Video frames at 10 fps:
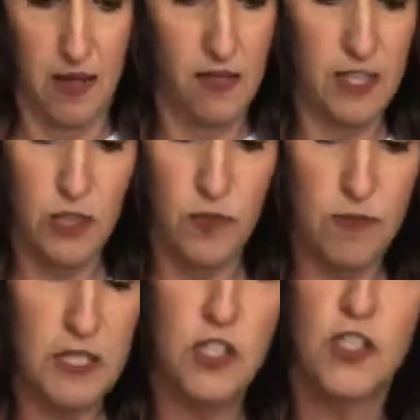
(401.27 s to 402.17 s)
This
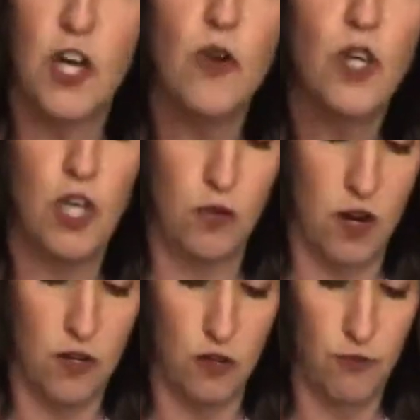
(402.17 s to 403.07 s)
would be so cute
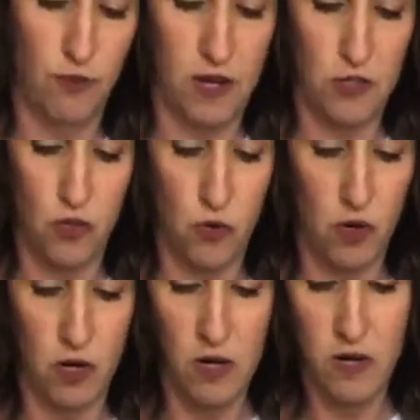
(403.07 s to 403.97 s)
on your front
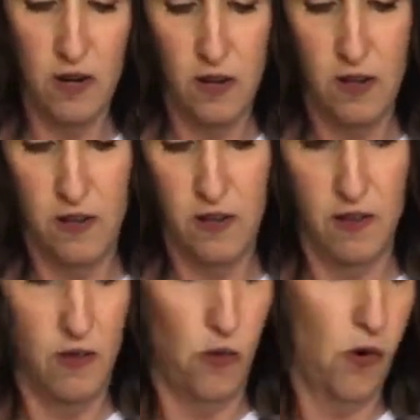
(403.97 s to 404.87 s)
door,
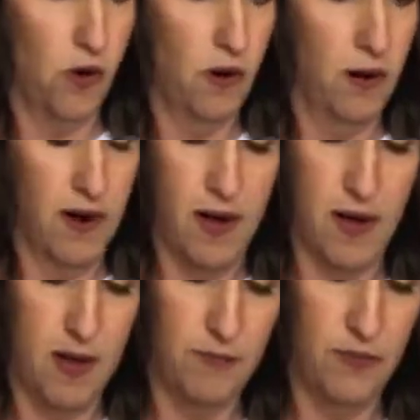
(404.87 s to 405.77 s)
or
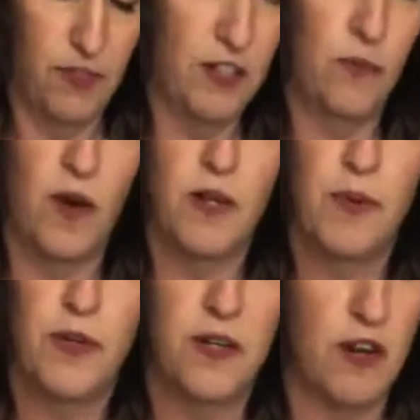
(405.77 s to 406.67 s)
if you didn't want
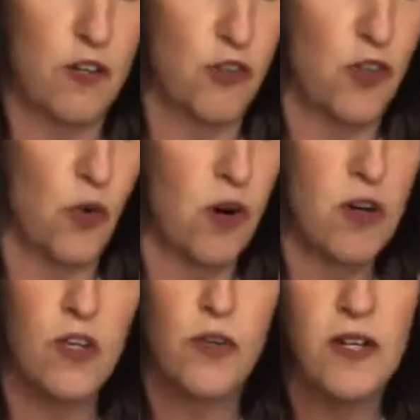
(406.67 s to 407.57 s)
to put it on your
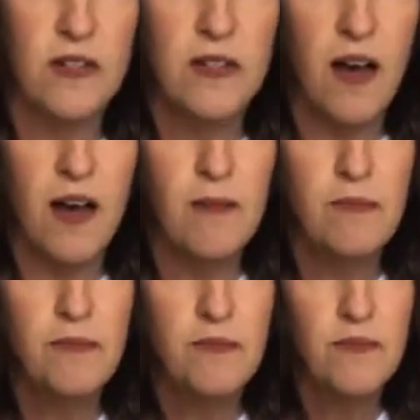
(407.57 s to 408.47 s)
door, you could,
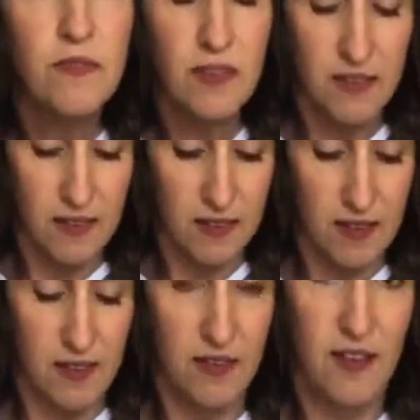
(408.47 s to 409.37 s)

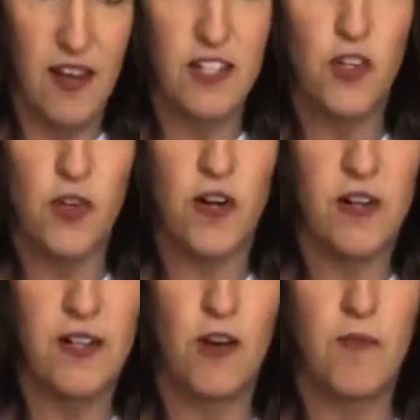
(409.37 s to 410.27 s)
hi
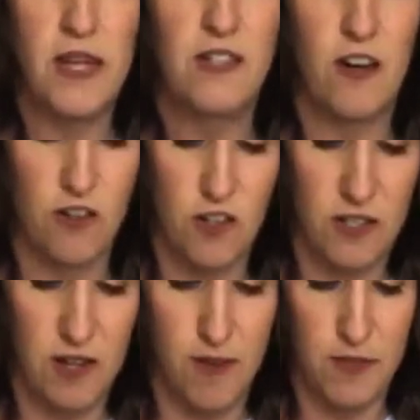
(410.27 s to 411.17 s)
Jordan, oh my daughter
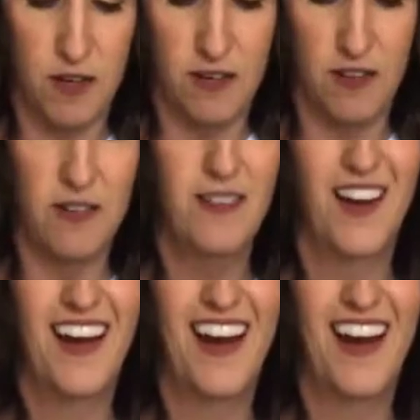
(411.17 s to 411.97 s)
just hopped on here.